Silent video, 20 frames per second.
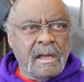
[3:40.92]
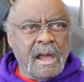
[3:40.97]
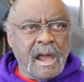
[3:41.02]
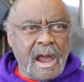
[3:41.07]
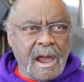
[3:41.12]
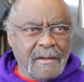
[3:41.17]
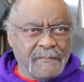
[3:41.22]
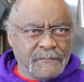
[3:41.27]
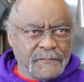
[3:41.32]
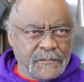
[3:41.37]

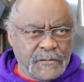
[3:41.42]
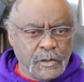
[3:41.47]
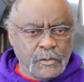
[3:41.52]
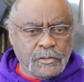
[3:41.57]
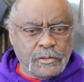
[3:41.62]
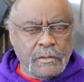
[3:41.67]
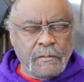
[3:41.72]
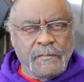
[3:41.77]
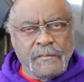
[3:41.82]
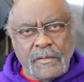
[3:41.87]
our
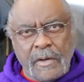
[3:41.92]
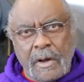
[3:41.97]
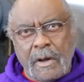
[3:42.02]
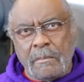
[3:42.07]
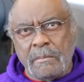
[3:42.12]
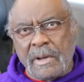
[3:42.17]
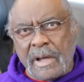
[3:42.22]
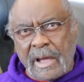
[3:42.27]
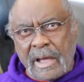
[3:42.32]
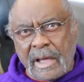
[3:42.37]
future fall
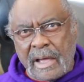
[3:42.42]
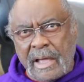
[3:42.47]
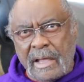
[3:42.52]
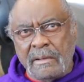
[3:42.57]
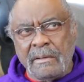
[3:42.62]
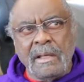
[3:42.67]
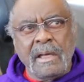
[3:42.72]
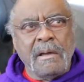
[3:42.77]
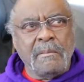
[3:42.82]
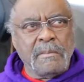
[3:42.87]
behind
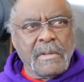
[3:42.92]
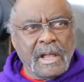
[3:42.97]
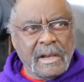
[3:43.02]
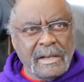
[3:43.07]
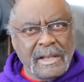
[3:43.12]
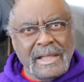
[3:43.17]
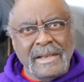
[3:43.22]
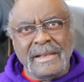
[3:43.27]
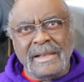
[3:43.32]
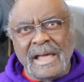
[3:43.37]
by
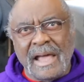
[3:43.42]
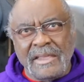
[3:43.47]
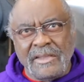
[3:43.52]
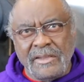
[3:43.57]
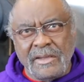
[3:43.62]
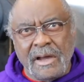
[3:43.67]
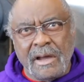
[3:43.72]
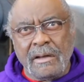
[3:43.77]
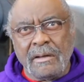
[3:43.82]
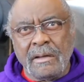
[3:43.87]
letting our
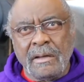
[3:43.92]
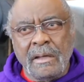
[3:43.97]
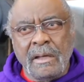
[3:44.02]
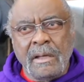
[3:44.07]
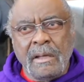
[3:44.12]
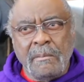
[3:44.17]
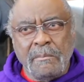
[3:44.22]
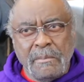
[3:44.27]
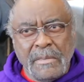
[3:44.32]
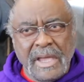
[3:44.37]
young
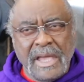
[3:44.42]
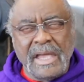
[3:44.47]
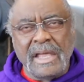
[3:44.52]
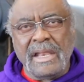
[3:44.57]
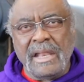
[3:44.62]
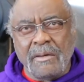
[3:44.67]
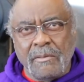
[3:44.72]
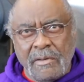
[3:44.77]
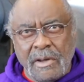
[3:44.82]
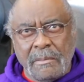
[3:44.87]
men
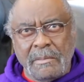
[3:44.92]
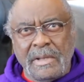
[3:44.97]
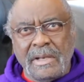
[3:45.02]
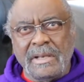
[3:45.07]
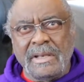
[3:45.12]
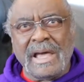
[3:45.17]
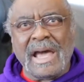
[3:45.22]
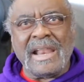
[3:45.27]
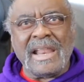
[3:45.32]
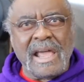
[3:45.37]
and
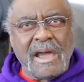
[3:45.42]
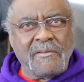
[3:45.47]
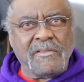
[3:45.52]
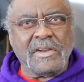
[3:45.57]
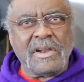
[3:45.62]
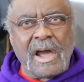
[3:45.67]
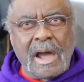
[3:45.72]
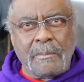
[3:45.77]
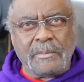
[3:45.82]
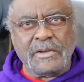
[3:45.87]
women not have
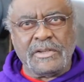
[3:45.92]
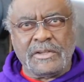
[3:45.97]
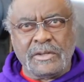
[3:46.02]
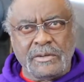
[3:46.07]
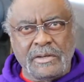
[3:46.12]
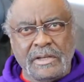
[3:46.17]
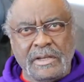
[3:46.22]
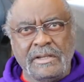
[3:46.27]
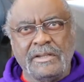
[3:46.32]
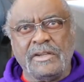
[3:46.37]
an
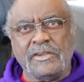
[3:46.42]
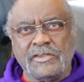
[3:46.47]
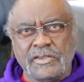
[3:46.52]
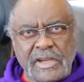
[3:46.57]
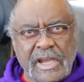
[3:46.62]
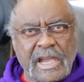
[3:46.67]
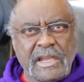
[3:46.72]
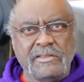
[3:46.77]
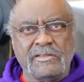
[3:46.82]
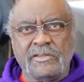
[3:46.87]
opportunity to
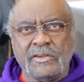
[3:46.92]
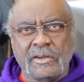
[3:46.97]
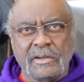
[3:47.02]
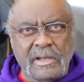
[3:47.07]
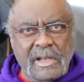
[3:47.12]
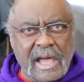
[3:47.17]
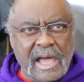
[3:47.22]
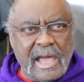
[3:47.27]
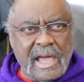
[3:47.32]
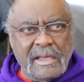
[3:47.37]
change their
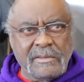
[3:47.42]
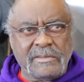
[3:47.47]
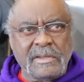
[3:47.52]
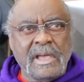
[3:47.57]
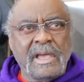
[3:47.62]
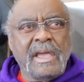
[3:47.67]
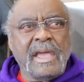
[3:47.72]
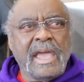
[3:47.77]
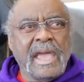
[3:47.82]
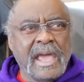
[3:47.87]
lives.
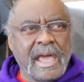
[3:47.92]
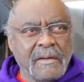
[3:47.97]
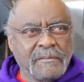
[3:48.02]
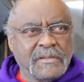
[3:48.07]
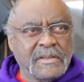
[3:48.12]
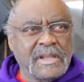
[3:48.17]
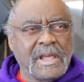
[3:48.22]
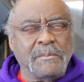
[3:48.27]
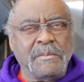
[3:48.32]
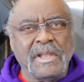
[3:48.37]
And
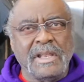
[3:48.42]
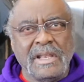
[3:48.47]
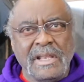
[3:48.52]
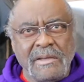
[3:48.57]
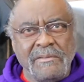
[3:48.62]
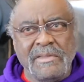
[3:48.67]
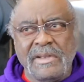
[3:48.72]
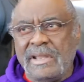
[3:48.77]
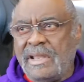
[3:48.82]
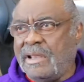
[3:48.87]
after they've been
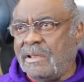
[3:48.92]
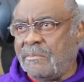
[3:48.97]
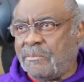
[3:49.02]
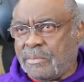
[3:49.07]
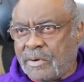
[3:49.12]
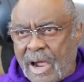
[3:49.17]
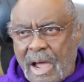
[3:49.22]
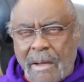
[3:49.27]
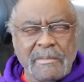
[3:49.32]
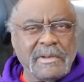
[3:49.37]
living in the
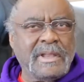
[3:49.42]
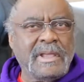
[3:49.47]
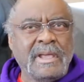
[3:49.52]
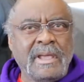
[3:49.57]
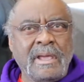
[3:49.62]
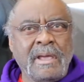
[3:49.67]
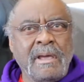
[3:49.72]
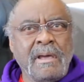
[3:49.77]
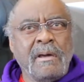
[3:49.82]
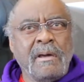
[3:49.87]
poverty
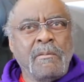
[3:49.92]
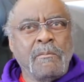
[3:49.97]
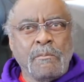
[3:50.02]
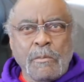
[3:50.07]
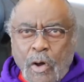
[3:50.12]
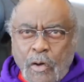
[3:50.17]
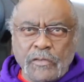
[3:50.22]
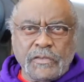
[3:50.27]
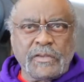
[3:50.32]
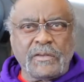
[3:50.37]

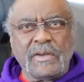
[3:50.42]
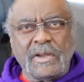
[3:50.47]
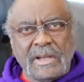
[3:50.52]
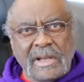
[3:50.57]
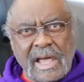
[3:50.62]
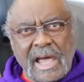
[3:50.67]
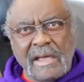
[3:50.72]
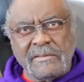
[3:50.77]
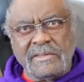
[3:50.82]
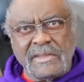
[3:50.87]
most of their
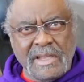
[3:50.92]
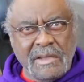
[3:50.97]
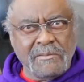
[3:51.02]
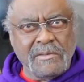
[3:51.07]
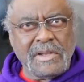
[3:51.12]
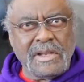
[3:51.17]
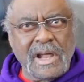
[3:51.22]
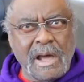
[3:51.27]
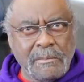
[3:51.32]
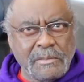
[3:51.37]
lives, to give
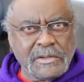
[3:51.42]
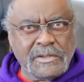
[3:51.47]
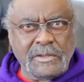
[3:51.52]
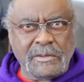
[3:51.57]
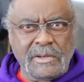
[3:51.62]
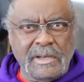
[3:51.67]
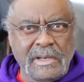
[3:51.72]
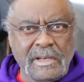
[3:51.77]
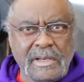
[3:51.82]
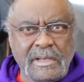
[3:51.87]
them an
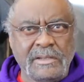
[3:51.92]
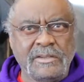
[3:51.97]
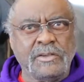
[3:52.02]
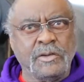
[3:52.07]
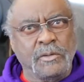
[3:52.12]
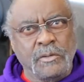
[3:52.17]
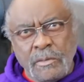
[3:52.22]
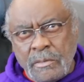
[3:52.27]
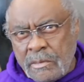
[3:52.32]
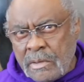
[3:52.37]
opportunity
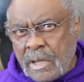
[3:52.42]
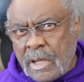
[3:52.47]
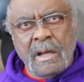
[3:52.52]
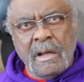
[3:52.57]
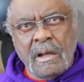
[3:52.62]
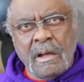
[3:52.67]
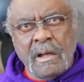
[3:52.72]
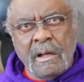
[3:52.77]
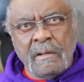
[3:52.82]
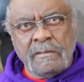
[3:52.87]

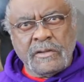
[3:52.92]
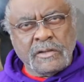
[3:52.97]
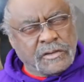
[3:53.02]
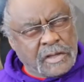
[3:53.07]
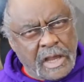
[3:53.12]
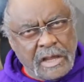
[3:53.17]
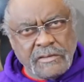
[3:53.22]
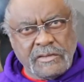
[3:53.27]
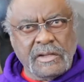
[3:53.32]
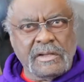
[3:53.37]
to
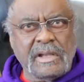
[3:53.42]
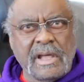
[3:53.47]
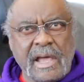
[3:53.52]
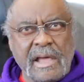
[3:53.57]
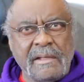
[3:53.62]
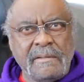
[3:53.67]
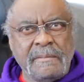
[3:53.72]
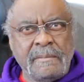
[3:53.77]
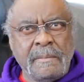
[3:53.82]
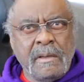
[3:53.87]
change their
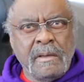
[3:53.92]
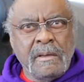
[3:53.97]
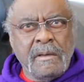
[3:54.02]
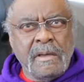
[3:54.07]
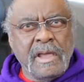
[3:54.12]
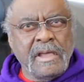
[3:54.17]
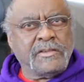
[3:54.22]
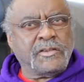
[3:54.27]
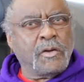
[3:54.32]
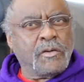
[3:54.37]
lives.
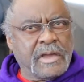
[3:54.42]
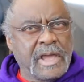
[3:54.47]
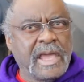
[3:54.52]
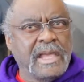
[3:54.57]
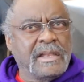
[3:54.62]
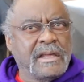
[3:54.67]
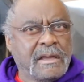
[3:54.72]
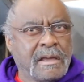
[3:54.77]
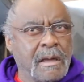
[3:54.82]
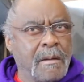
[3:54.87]
It's okay
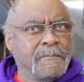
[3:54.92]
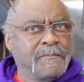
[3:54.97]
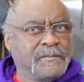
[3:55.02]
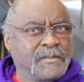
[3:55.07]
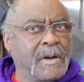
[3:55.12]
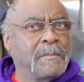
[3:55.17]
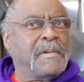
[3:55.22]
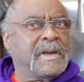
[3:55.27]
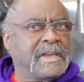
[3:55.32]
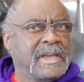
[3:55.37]
to come
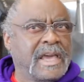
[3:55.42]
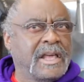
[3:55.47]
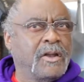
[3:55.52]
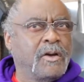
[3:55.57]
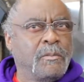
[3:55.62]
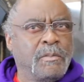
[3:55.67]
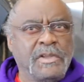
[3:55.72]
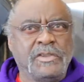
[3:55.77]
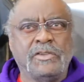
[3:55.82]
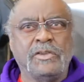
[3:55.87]
from a
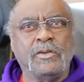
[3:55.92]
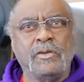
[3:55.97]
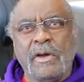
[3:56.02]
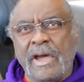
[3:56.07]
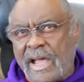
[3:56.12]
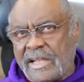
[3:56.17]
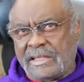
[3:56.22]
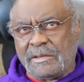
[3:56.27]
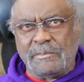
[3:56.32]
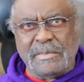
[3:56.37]
ghetto, but you don't
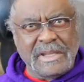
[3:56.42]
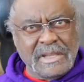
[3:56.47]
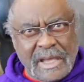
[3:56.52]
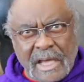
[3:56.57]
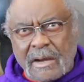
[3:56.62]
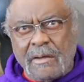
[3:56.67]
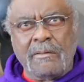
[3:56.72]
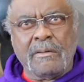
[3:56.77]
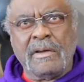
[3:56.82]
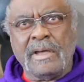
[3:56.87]
have to be
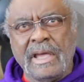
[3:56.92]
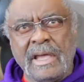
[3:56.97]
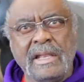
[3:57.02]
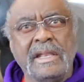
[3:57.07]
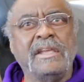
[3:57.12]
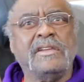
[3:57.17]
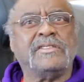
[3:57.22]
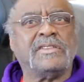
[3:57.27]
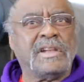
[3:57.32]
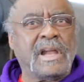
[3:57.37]
ghetto. And
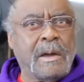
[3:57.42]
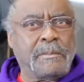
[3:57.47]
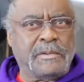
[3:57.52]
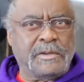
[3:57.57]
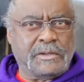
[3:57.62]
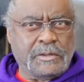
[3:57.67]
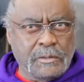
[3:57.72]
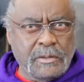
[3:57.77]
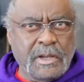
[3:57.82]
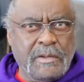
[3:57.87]
here's an
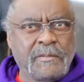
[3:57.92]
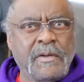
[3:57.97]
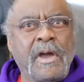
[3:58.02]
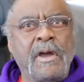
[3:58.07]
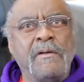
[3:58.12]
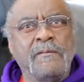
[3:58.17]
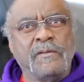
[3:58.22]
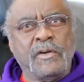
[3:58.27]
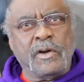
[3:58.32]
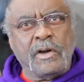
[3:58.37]
opportunity
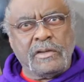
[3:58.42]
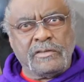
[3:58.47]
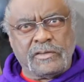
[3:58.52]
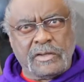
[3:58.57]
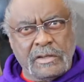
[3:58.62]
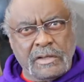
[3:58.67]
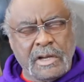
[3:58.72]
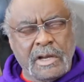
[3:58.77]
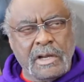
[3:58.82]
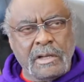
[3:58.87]
for us to
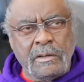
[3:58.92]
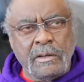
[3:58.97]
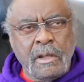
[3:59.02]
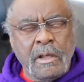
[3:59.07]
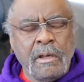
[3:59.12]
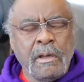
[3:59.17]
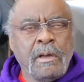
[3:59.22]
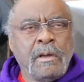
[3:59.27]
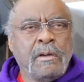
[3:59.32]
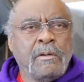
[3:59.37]
learn.
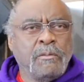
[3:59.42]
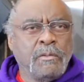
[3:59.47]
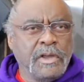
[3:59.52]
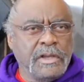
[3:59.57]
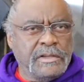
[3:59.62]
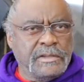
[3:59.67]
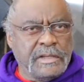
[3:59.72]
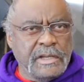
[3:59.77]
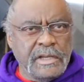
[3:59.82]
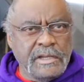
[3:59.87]
We
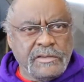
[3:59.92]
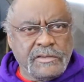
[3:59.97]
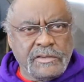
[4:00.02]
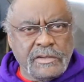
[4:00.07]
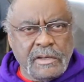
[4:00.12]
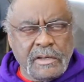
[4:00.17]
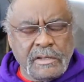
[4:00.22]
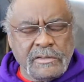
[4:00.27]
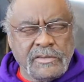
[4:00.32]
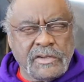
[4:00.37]
teach
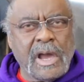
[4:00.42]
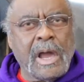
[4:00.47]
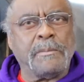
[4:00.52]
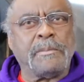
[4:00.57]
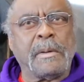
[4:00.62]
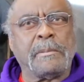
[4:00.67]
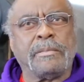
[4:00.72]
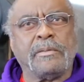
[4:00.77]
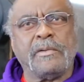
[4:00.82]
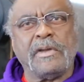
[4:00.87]
job
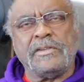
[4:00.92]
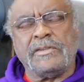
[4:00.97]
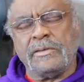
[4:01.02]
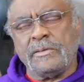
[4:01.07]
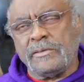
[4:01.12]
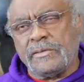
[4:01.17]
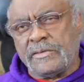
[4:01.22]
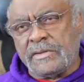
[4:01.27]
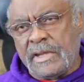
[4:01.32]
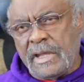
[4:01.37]

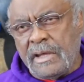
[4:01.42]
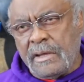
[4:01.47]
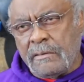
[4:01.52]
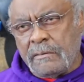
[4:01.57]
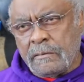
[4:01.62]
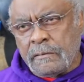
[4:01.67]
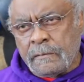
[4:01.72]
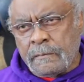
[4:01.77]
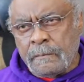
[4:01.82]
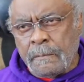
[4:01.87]
preparational
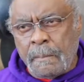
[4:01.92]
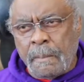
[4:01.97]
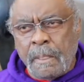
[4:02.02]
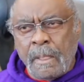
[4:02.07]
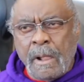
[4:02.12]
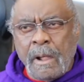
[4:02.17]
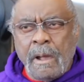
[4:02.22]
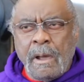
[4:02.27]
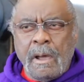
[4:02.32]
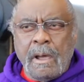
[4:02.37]
skills.
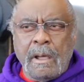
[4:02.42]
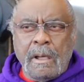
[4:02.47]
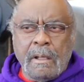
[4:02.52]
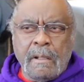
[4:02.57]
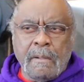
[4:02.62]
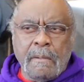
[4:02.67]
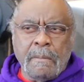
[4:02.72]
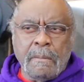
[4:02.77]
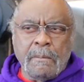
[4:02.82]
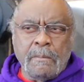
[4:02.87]

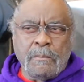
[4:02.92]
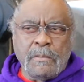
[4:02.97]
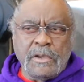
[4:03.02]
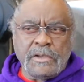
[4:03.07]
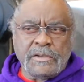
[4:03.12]
We